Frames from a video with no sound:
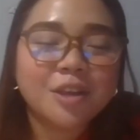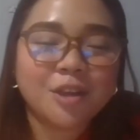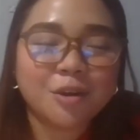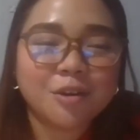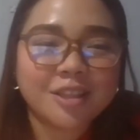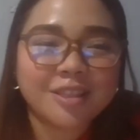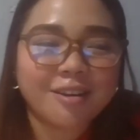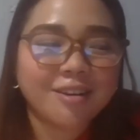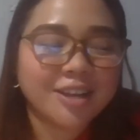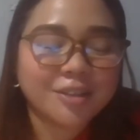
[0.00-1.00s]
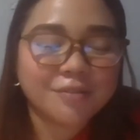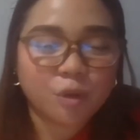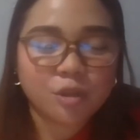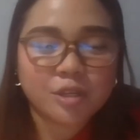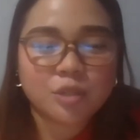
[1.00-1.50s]
you know that there are a lot of
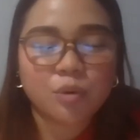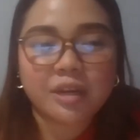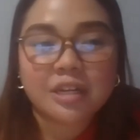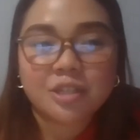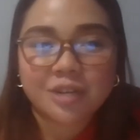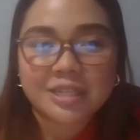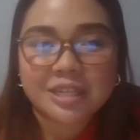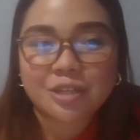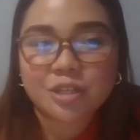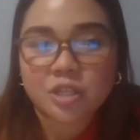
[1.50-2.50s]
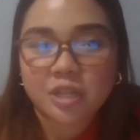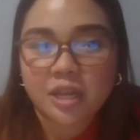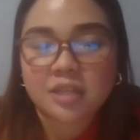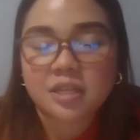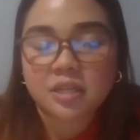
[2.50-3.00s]
nurses who are interested to
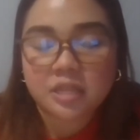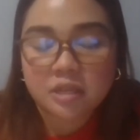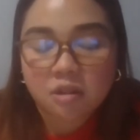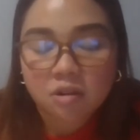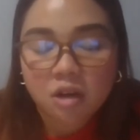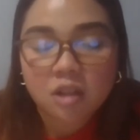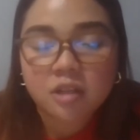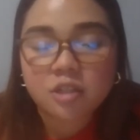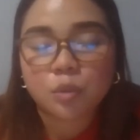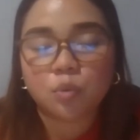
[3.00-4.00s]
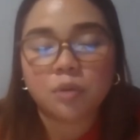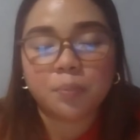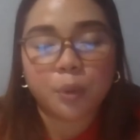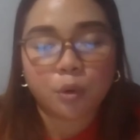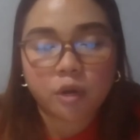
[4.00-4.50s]
study in Centennial College. What
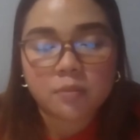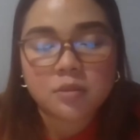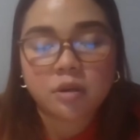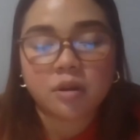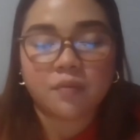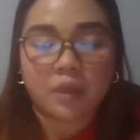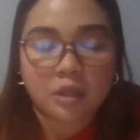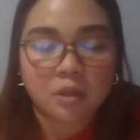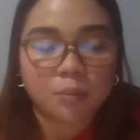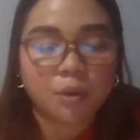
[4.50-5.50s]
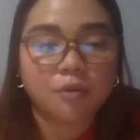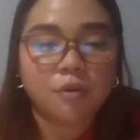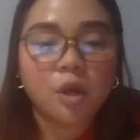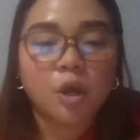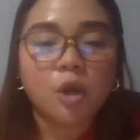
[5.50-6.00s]
programs are available
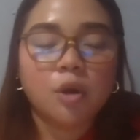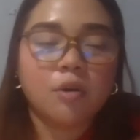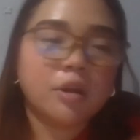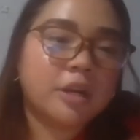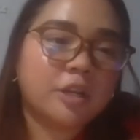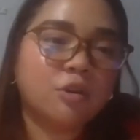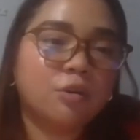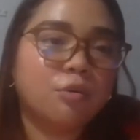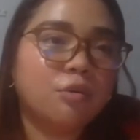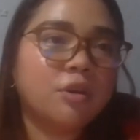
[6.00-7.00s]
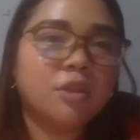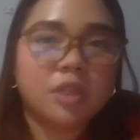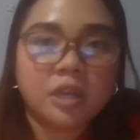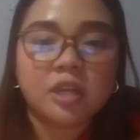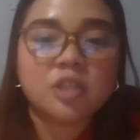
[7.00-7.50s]
that you, you
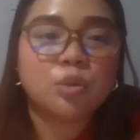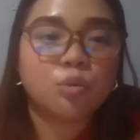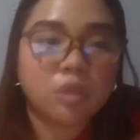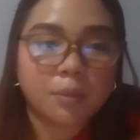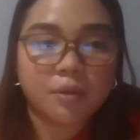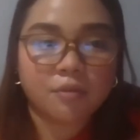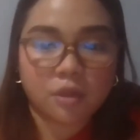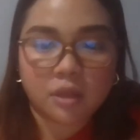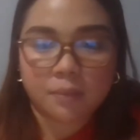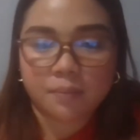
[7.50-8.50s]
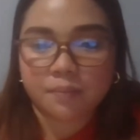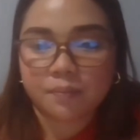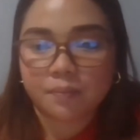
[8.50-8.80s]
think is suitable for them?